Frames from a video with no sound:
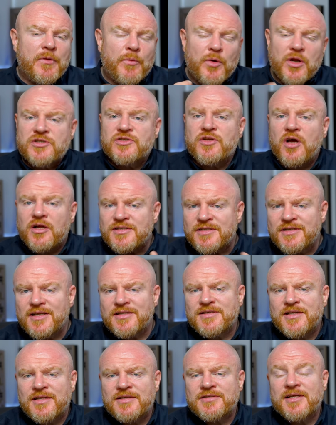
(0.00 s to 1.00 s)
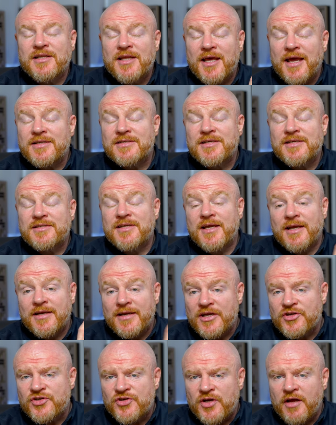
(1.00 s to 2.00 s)
And when I started listening to the ATC
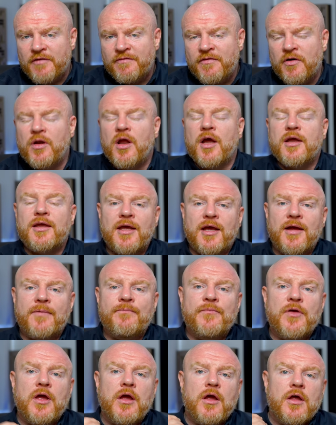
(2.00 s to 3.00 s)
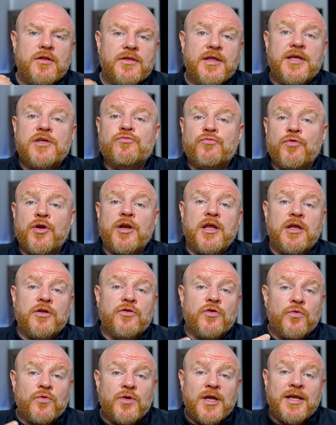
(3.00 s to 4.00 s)
initially, I felt like, yeah, these really
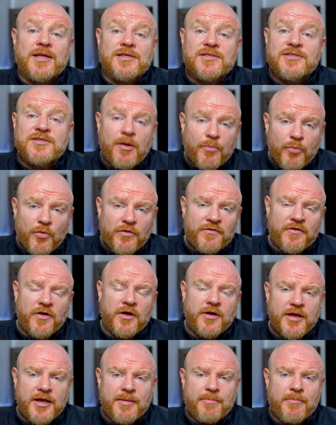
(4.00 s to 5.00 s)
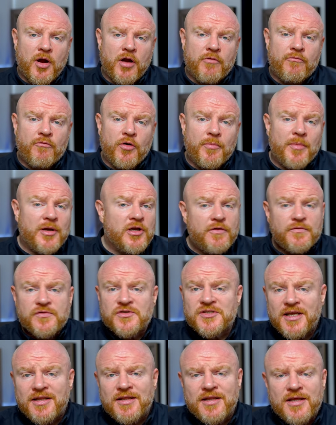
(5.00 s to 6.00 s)
do need a subwoofer in my room. And you've
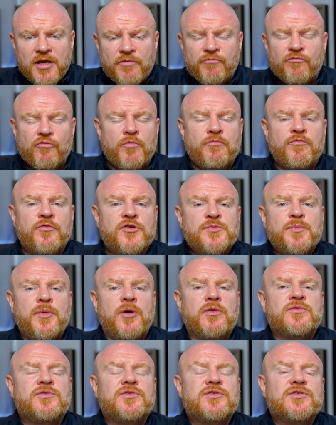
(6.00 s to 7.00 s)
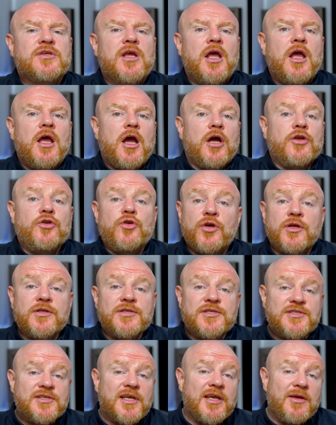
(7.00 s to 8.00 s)
seen the in-room response, and you can
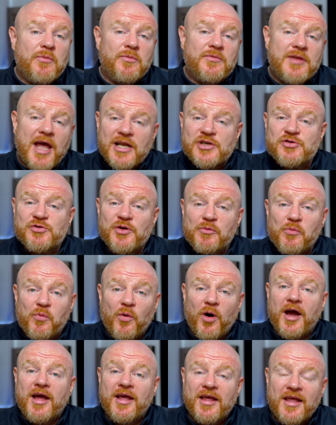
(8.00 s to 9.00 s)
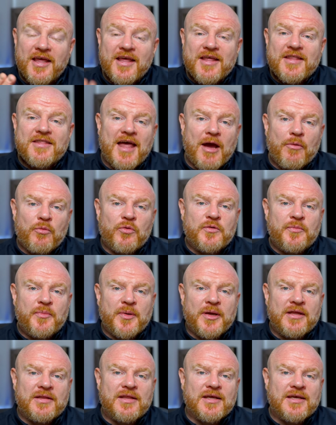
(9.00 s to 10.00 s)
see naturally why that would
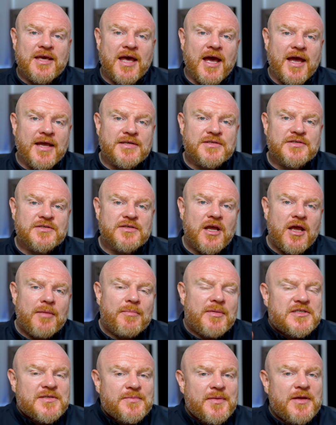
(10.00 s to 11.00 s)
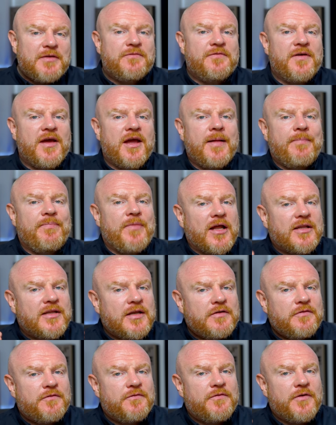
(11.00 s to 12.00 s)
be the case. But to be fair, I
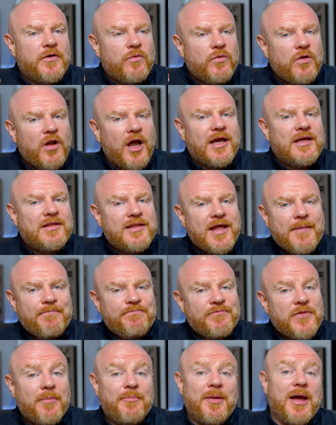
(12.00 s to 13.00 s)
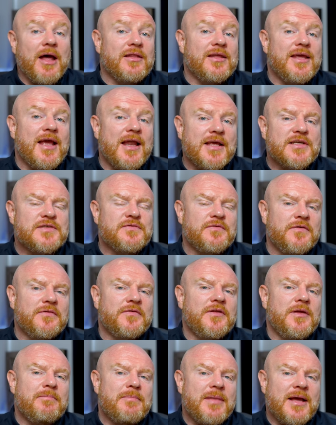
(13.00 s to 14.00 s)
did feel like that about the
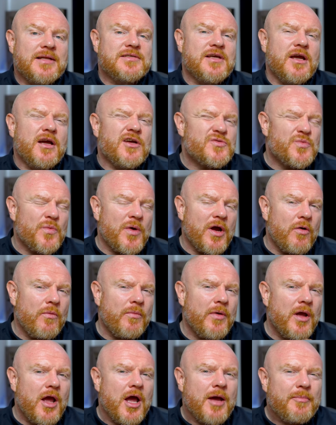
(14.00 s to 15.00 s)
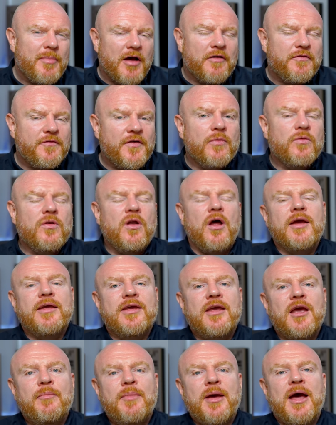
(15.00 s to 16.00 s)
LS50 Meta as well, but I felt
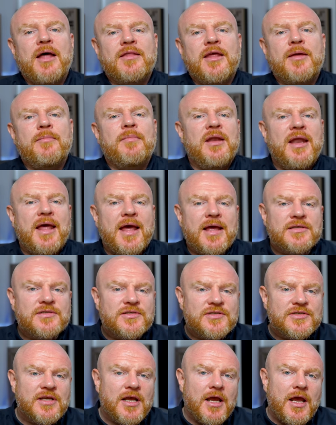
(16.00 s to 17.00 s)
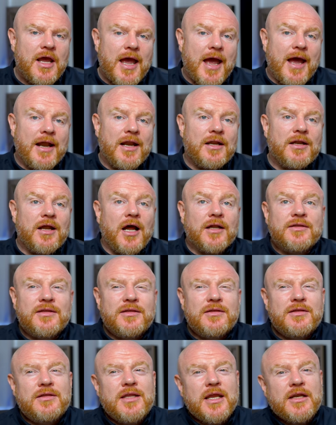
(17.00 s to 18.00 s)
like it about them less. And I
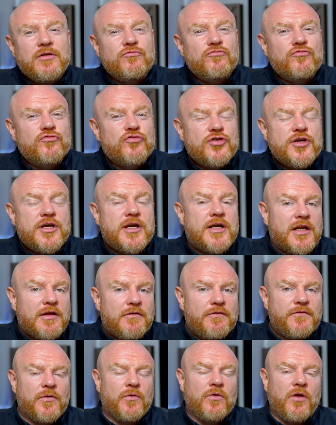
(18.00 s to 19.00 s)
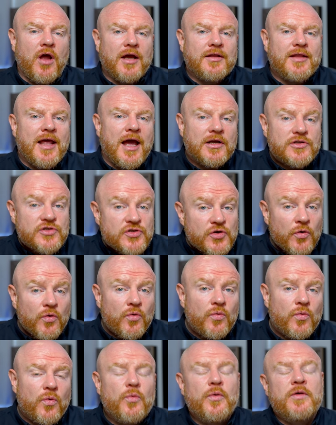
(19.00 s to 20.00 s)
didn't really feel like that at
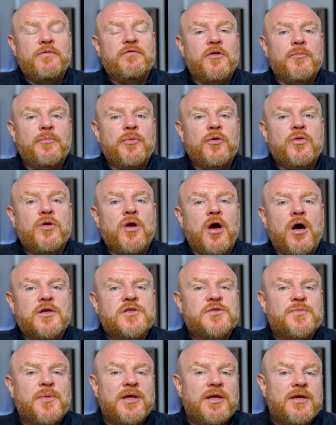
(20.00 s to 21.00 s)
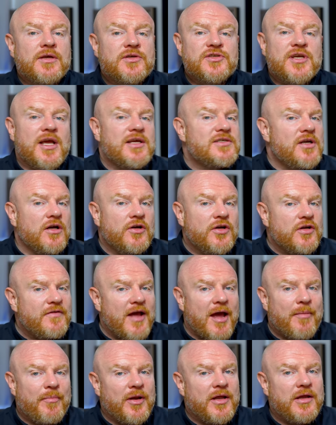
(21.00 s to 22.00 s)
all with the Buchardt speakers. Yes, I could have
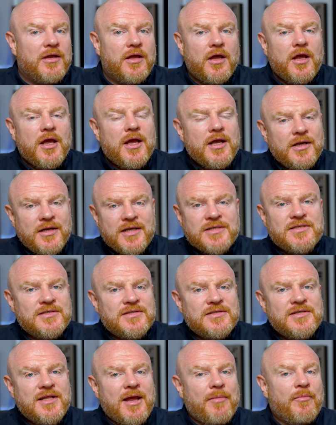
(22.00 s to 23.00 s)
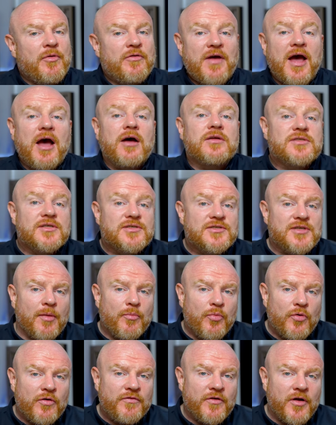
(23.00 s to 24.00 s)
happily listened to them without a
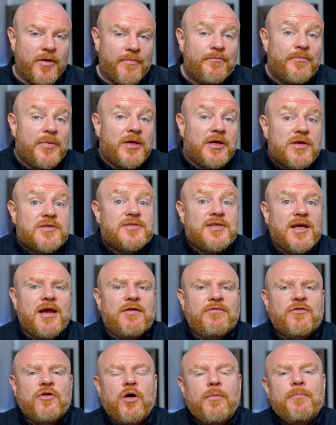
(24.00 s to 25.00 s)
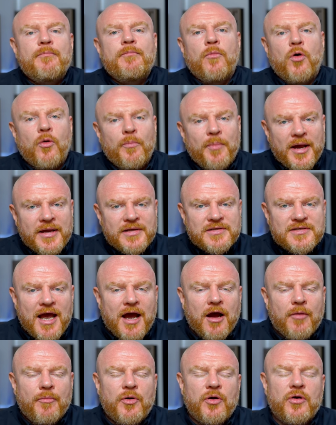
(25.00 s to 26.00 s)
subwoofer because they have got more bass
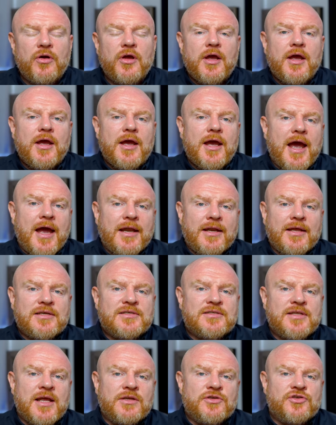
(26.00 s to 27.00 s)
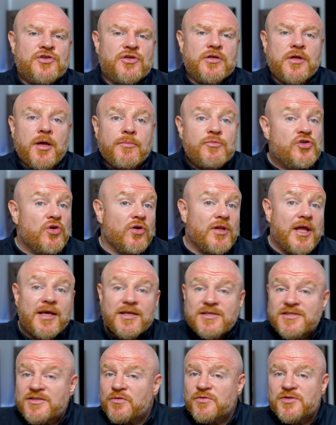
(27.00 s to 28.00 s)
output and extension. I'm sure they
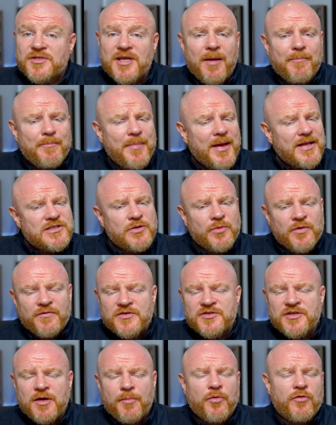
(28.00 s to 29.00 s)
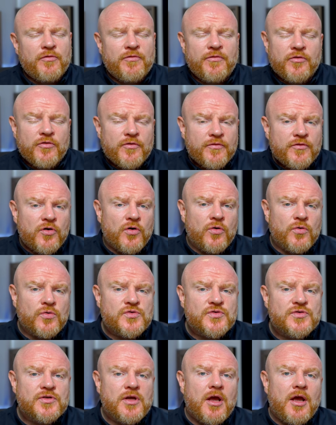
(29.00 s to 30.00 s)
can still sound better with a subwoofer, of
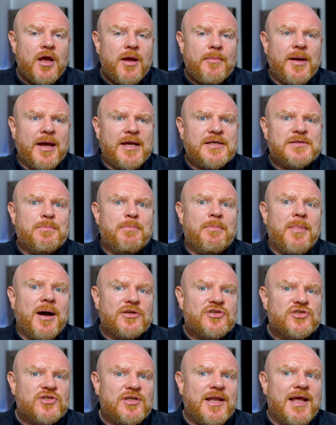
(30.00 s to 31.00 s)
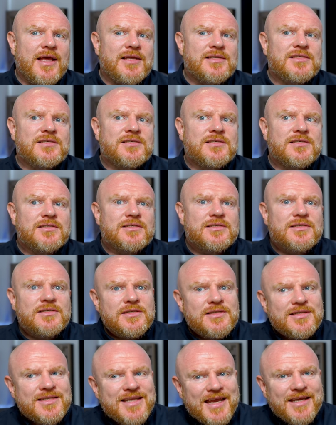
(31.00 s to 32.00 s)
course, but it's much less
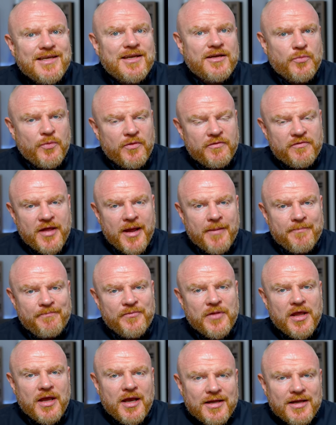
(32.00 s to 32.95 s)
needed with them.